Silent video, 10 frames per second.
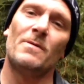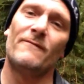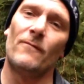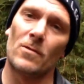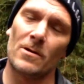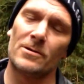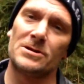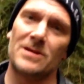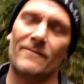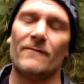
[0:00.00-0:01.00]

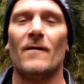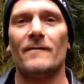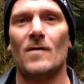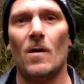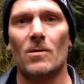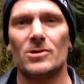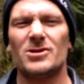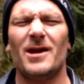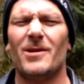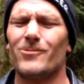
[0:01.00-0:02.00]
$475.
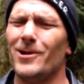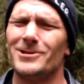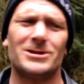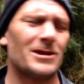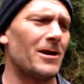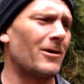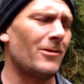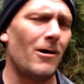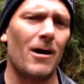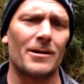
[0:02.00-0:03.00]
It runs like a
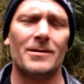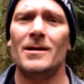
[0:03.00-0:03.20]
clock.